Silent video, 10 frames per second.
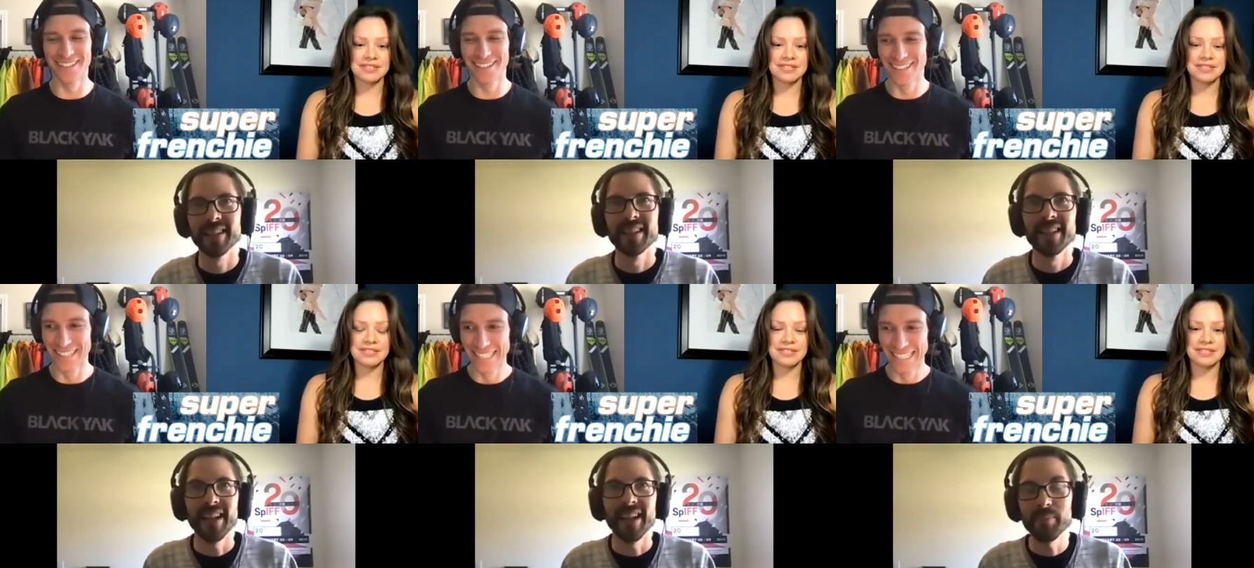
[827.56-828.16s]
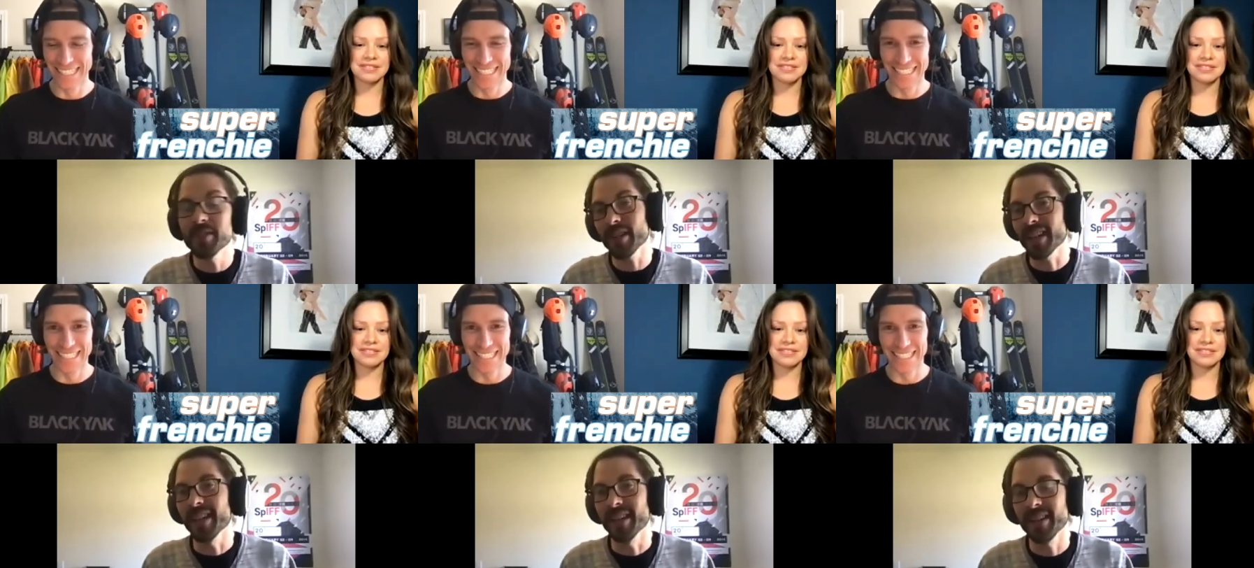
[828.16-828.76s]
Speaker 1: it'd be tricky.
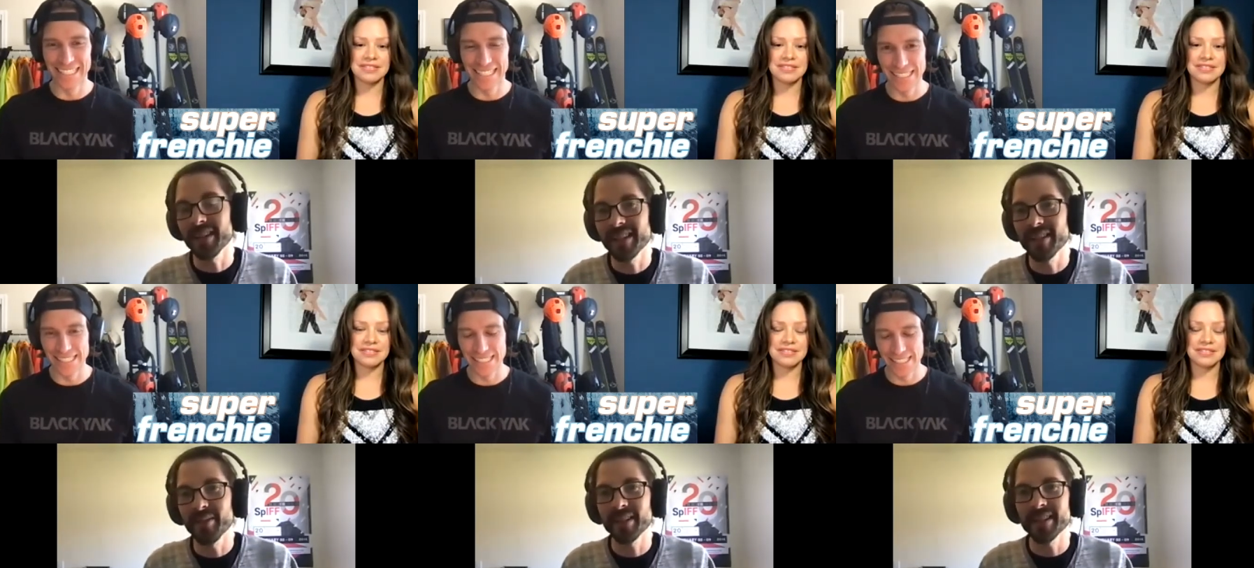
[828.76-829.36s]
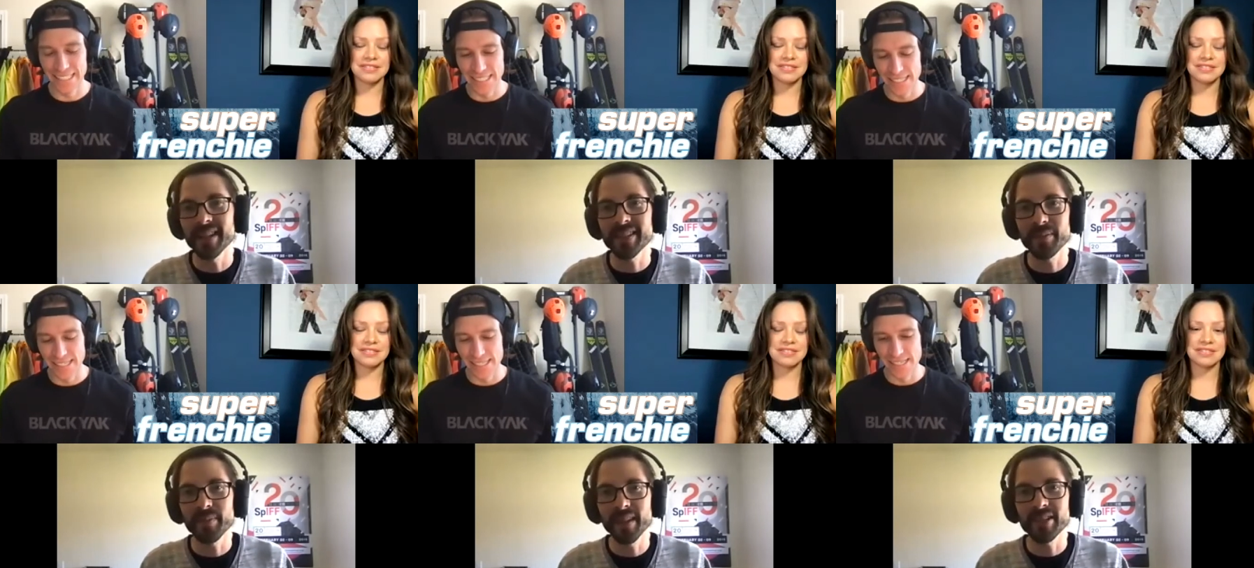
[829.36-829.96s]
It, eh, you know, it's it's
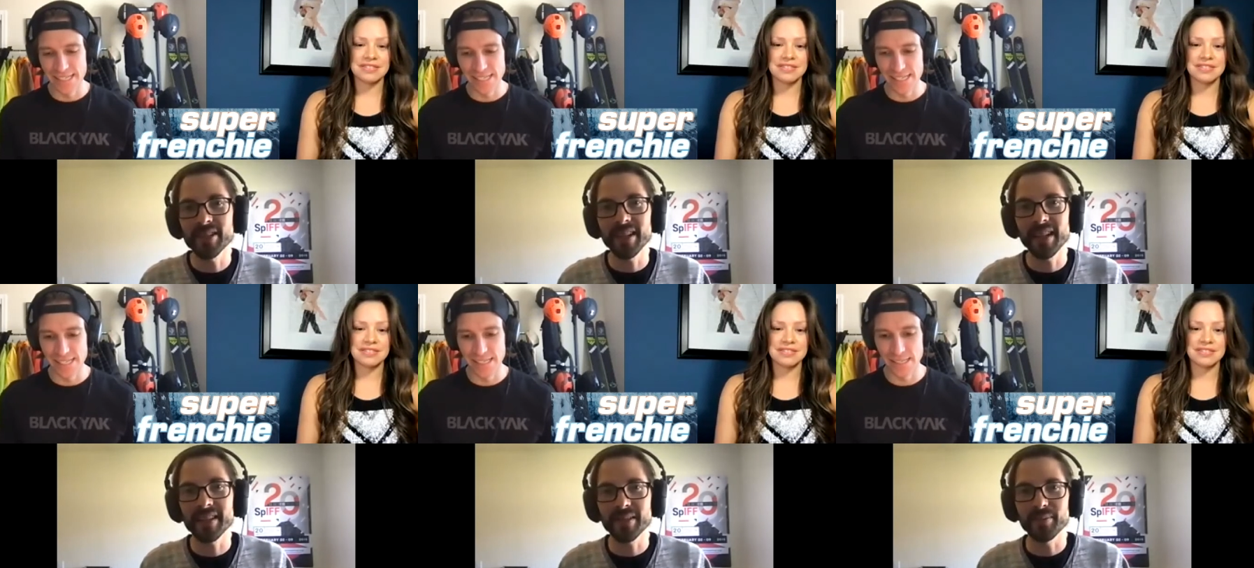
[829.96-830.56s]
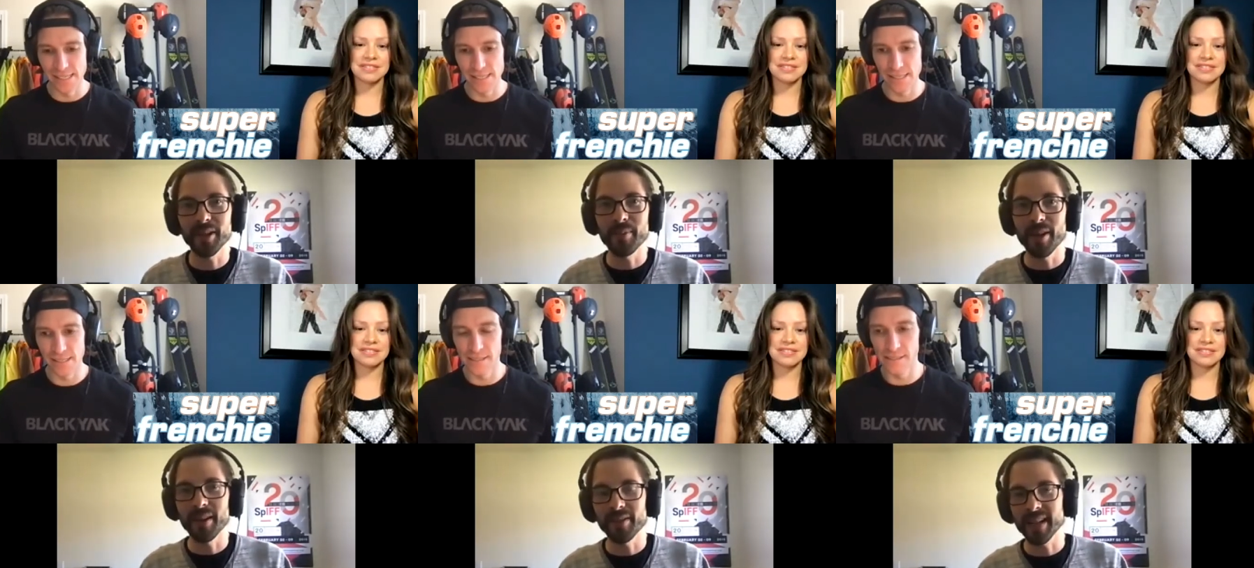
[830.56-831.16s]
something she has to worry about
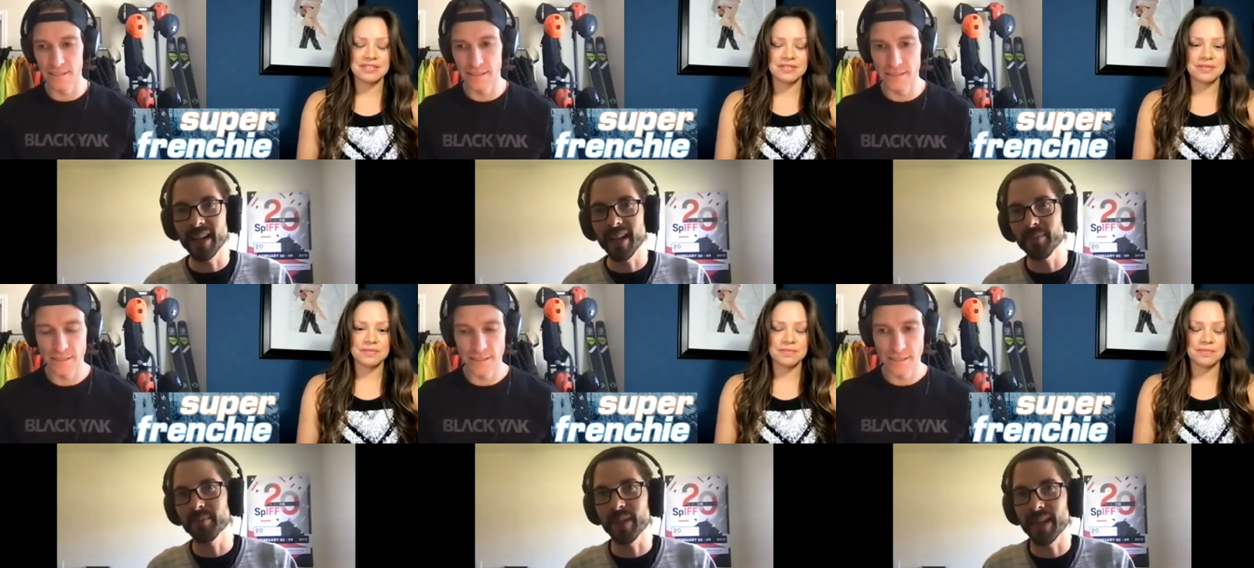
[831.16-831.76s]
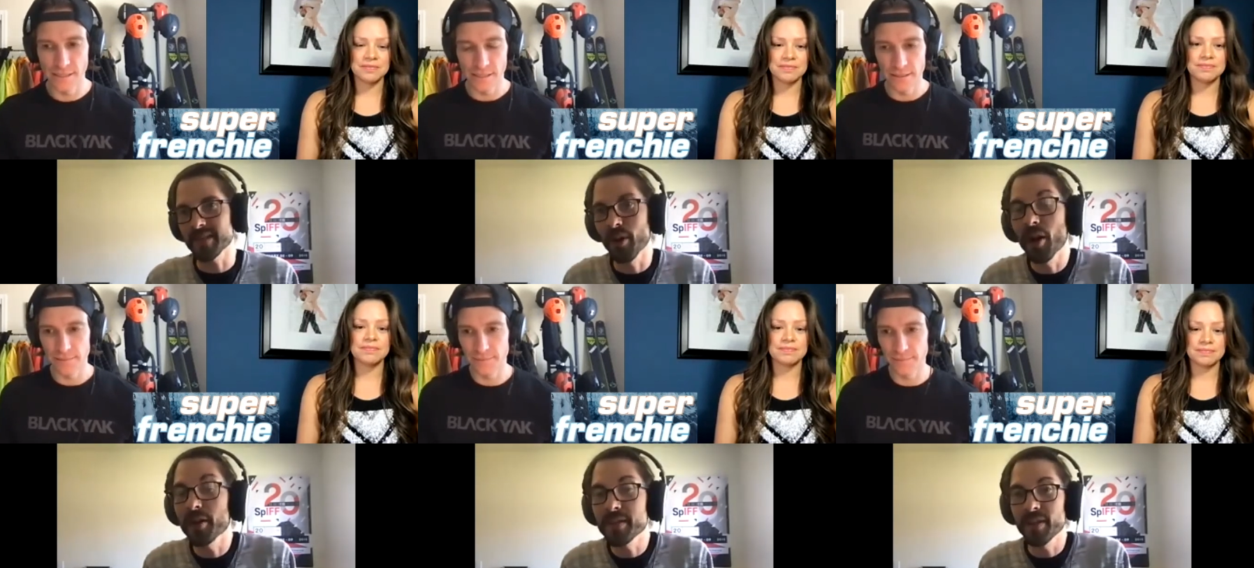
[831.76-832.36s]
every time, as do all
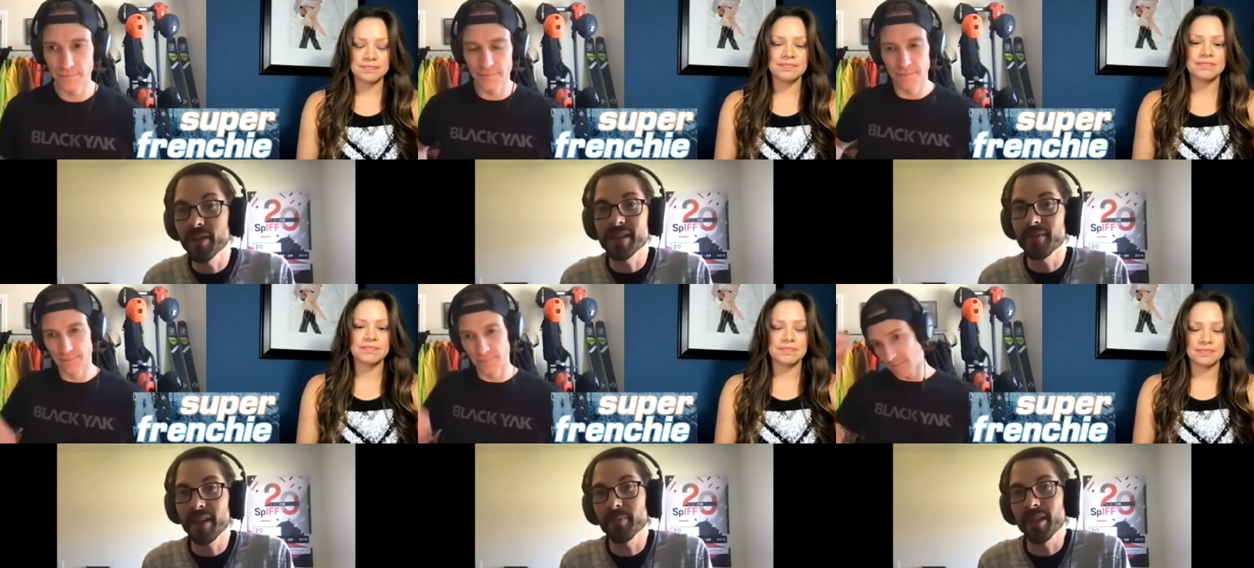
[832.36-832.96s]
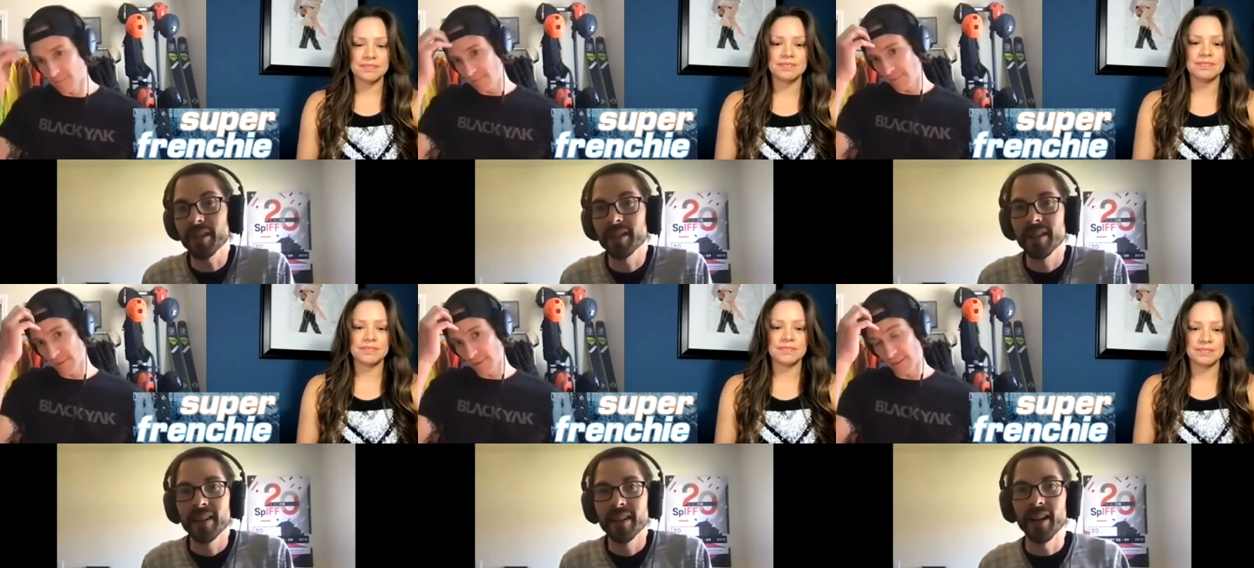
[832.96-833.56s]
his friends and family.
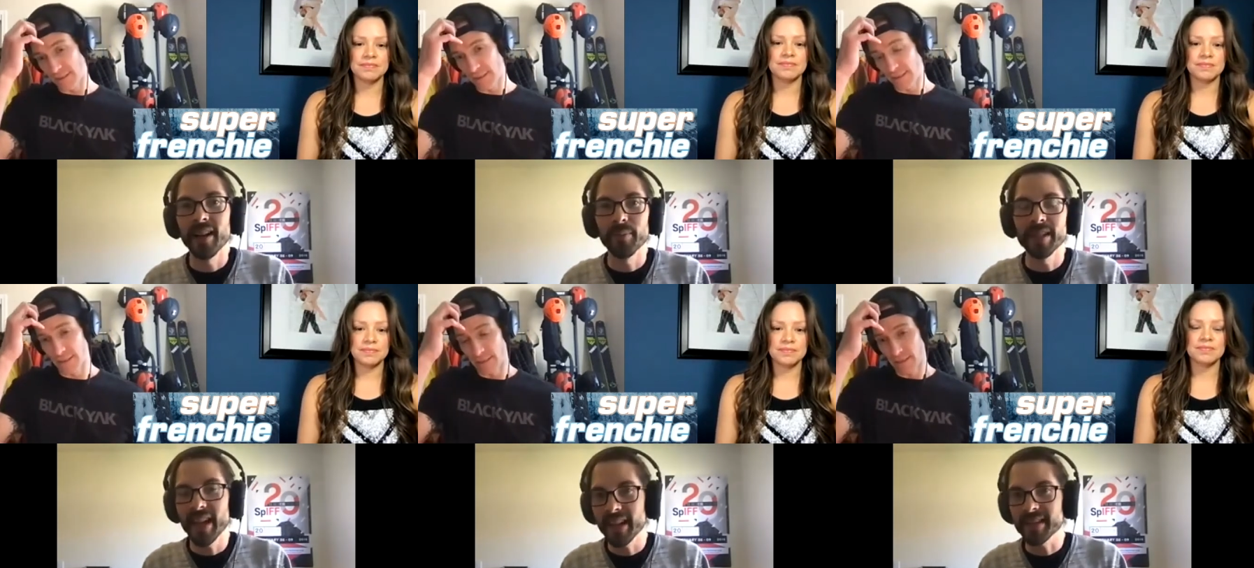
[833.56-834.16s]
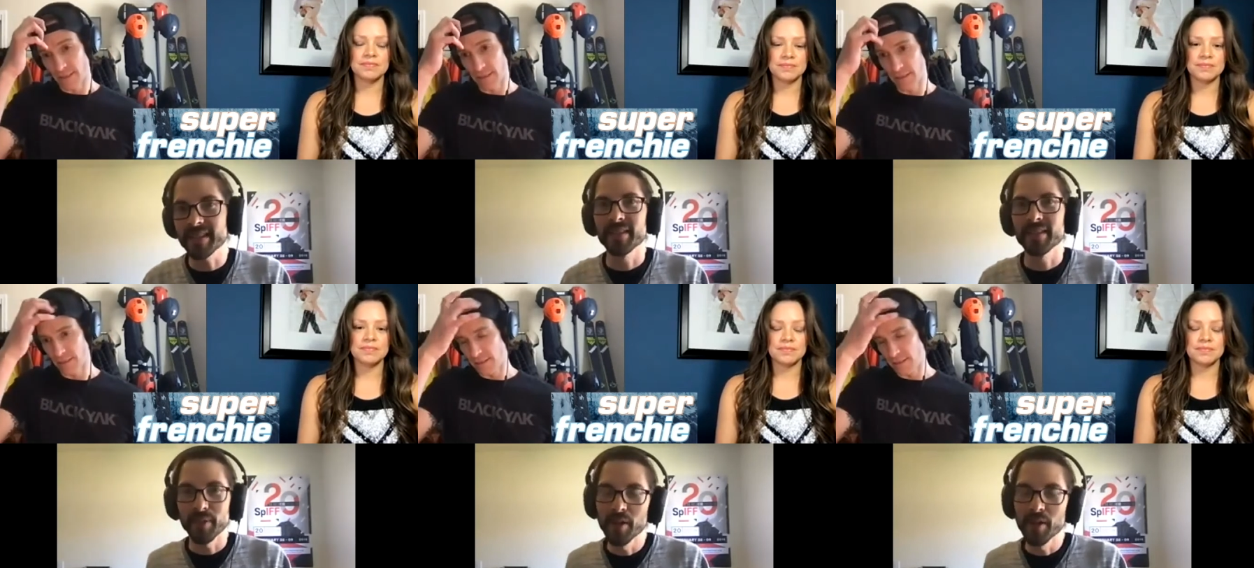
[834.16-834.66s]
Um, and yet, we know